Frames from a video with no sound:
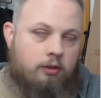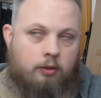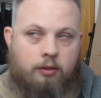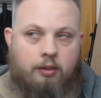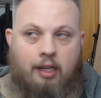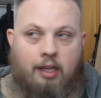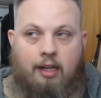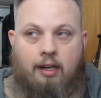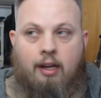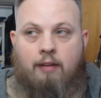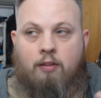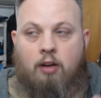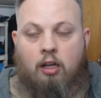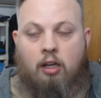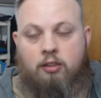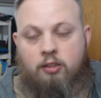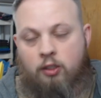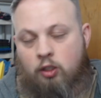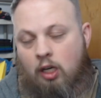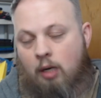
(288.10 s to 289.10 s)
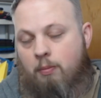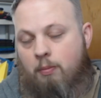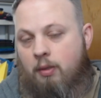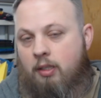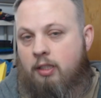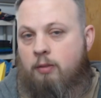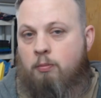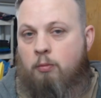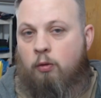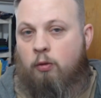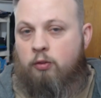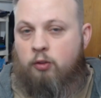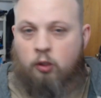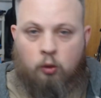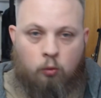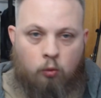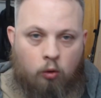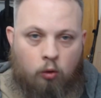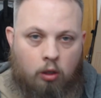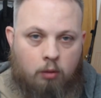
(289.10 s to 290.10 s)
that have gone to drop and then moved to the
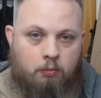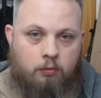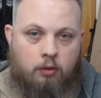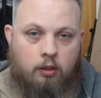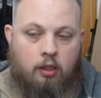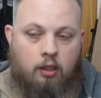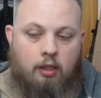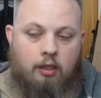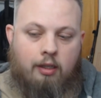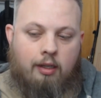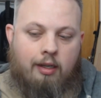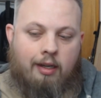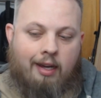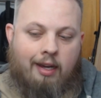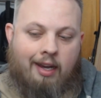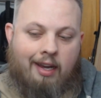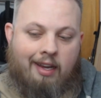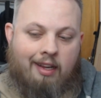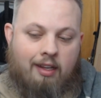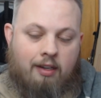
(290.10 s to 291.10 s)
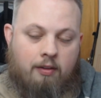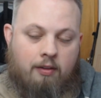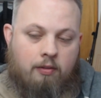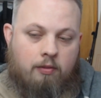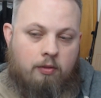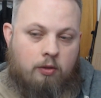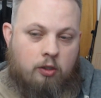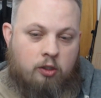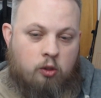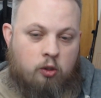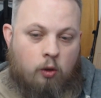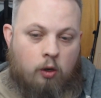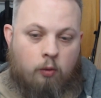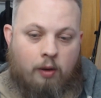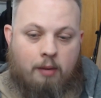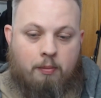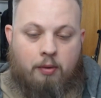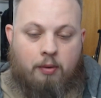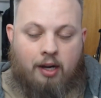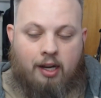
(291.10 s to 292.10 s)
warp, and there's no other
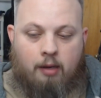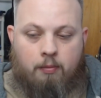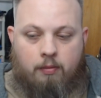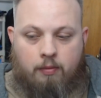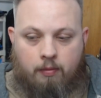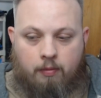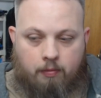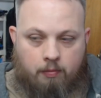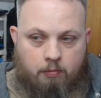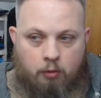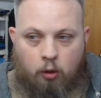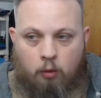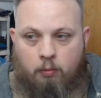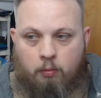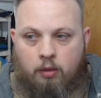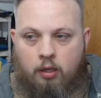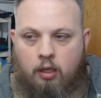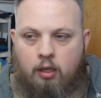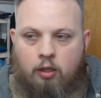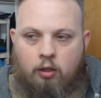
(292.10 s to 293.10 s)
way to play them. Boom.